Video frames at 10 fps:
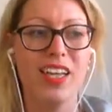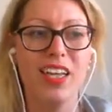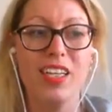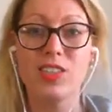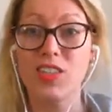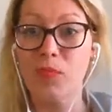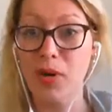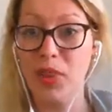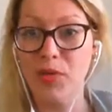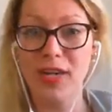So number
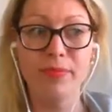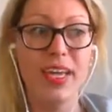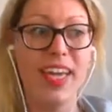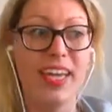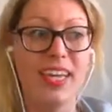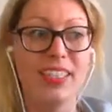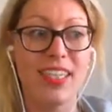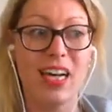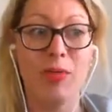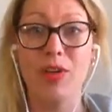3 is
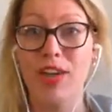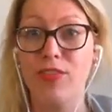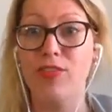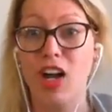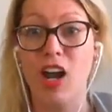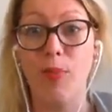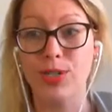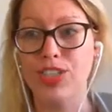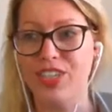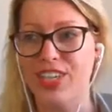if you've gotten
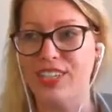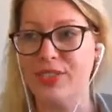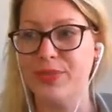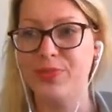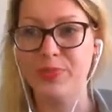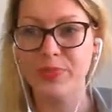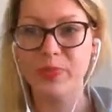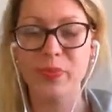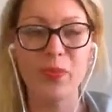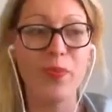opportunities.
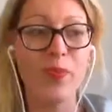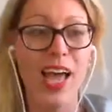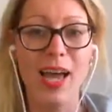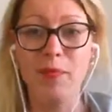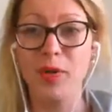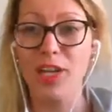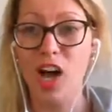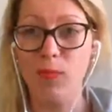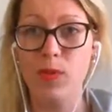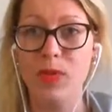I'm pretty
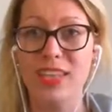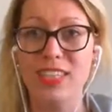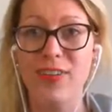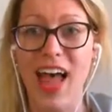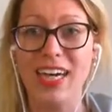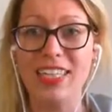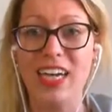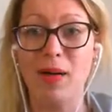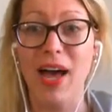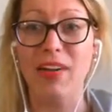open with this fact.
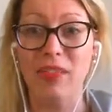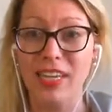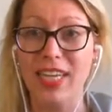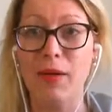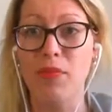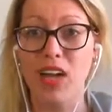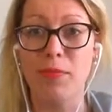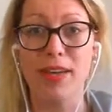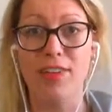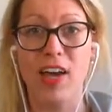I really am not a
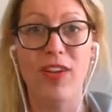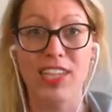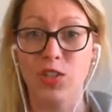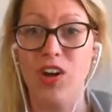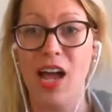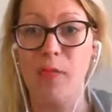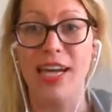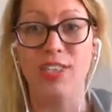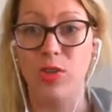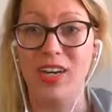big fan of Instagram.
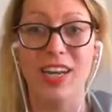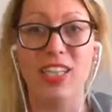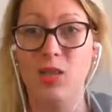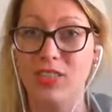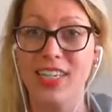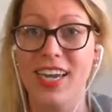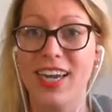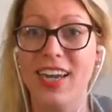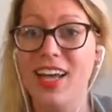I don't really like using it.